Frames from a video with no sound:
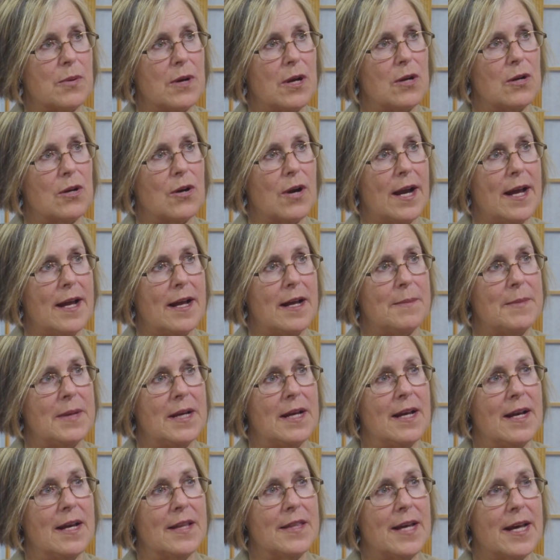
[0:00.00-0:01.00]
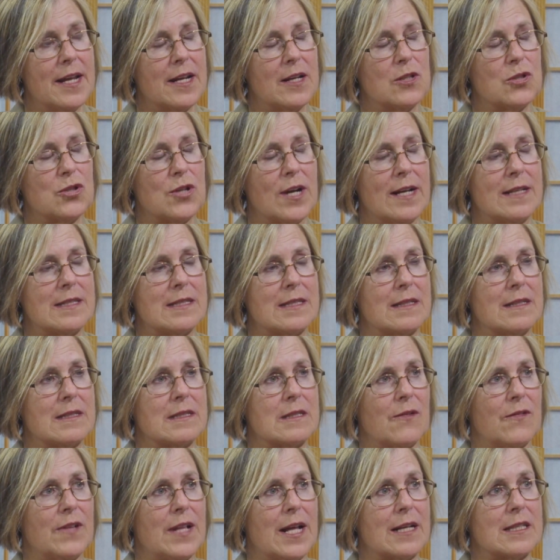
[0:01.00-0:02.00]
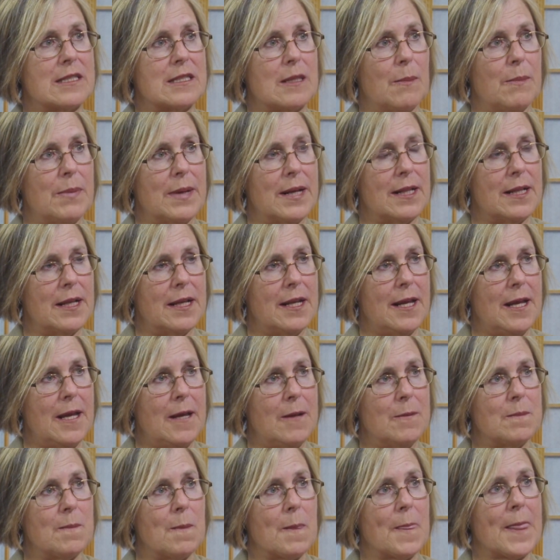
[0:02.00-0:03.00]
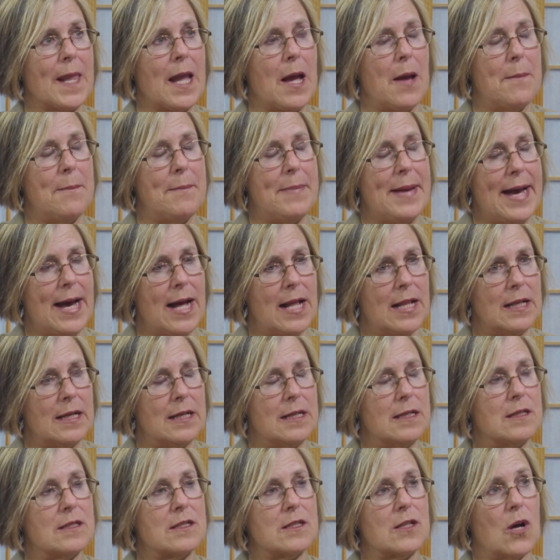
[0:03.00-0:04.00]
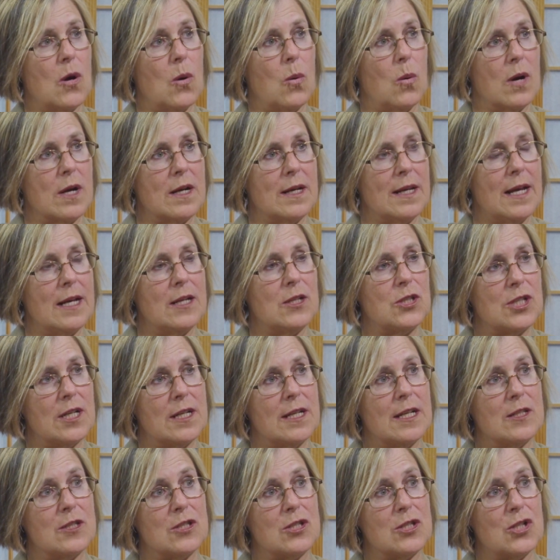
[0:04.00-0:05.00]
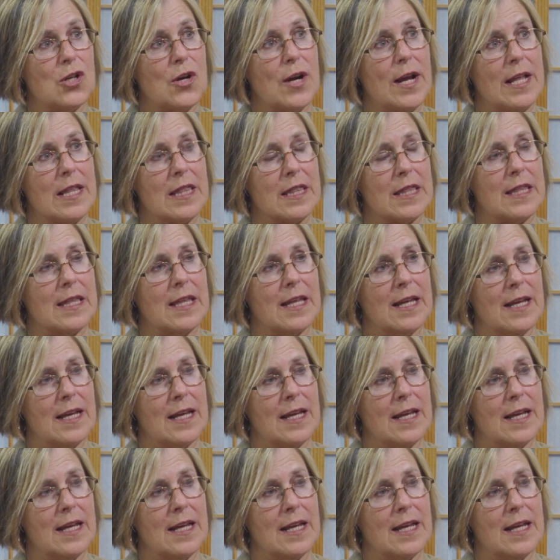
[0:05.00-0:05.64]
program that addresses flexibility, balance, coordination, and strength.